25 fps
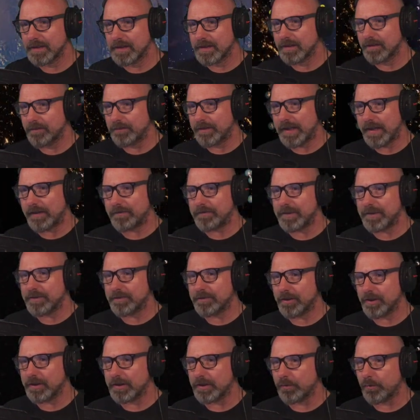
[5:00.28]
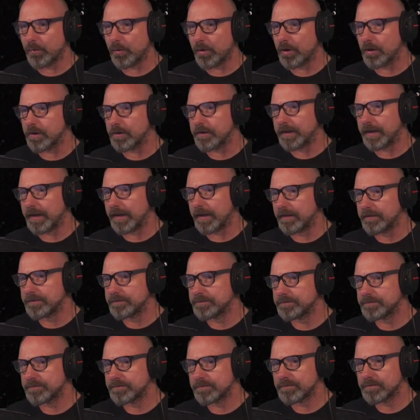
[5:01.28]
We have the entire world here.
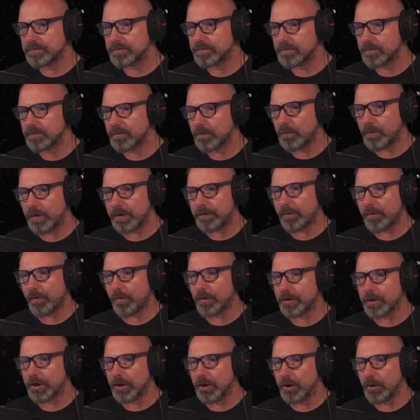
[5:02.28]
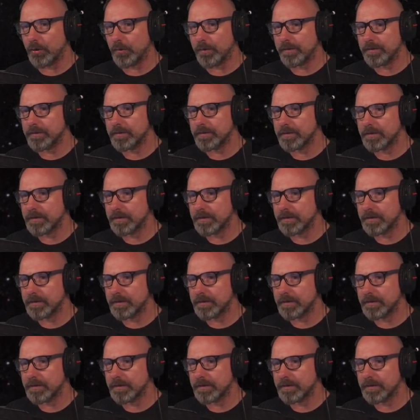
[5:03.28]
Where do we want to go?